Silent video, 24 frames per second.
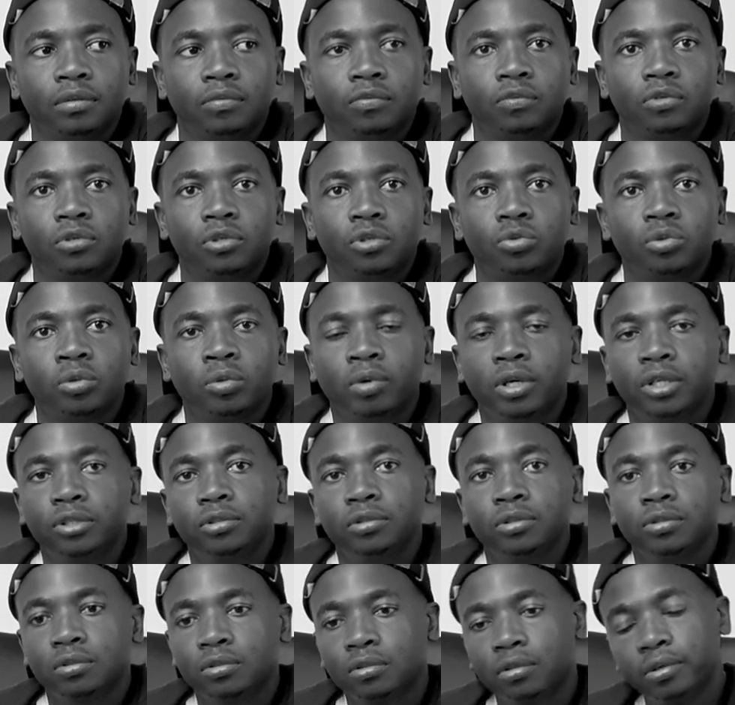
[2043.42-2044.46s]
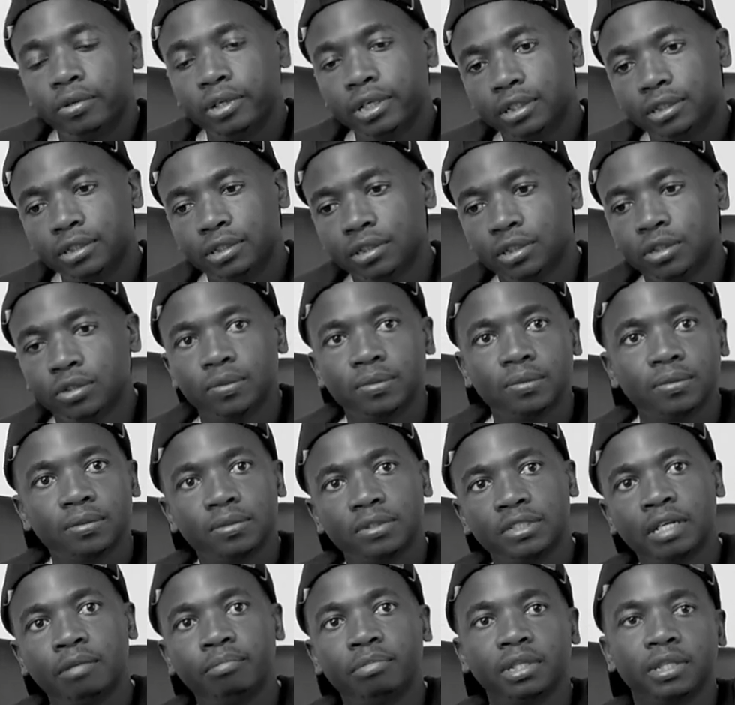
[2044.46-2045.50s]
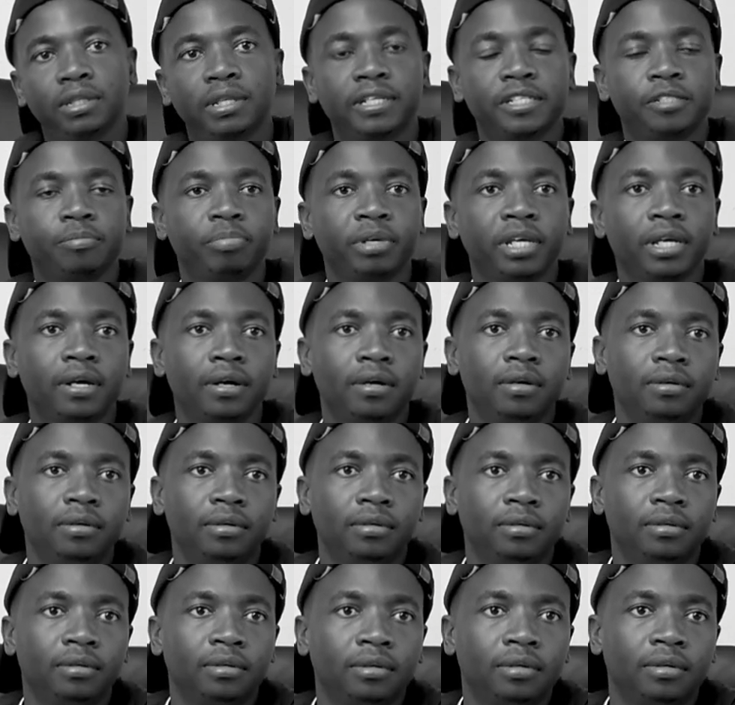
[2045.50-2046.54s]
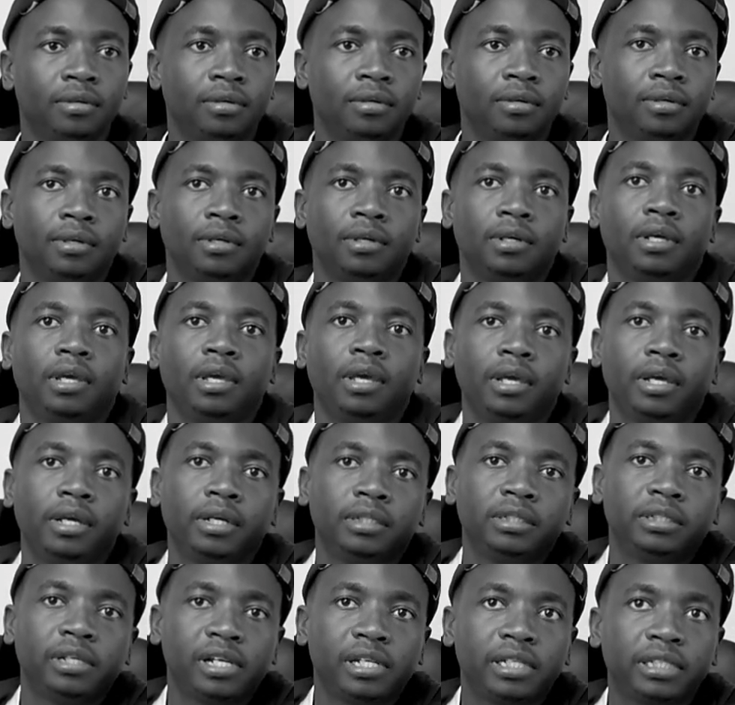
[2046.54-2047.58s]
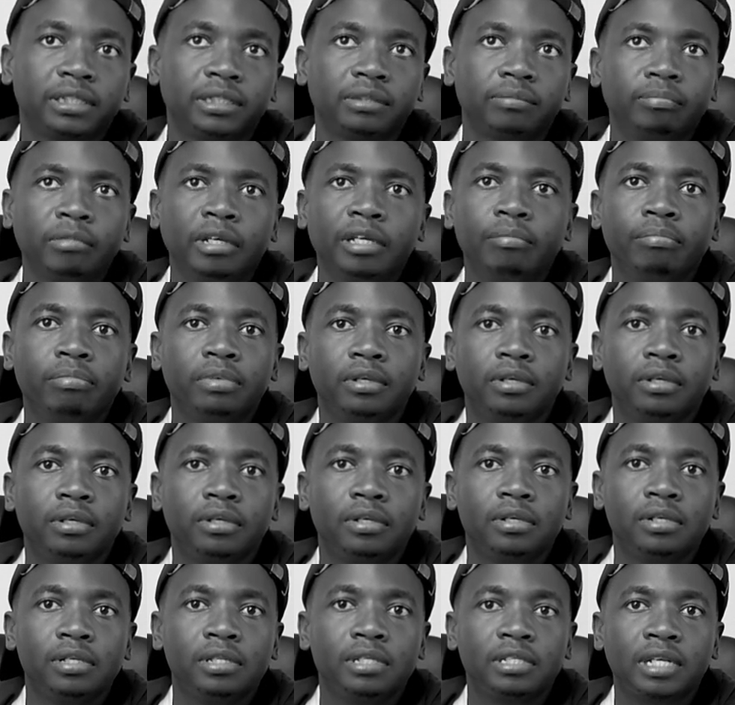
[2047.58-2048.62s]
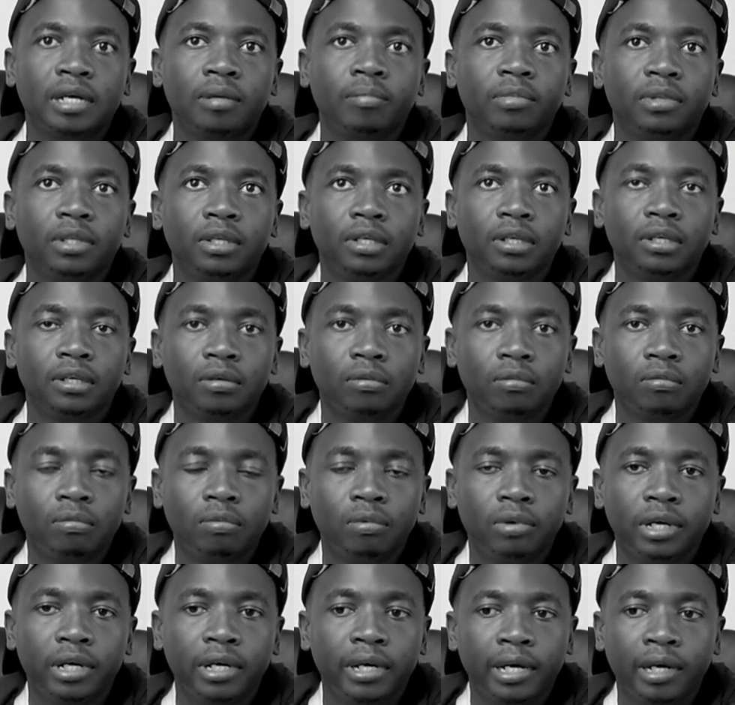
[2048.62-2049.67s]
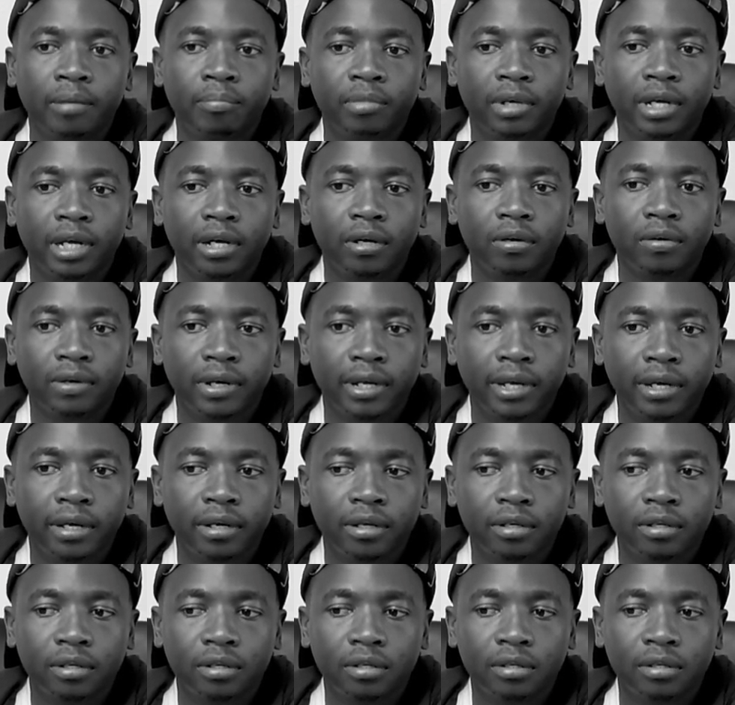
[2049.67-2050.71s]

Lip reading: of course we want to grow it into something that's bigger, and just maybe it's something where I'm like, okay,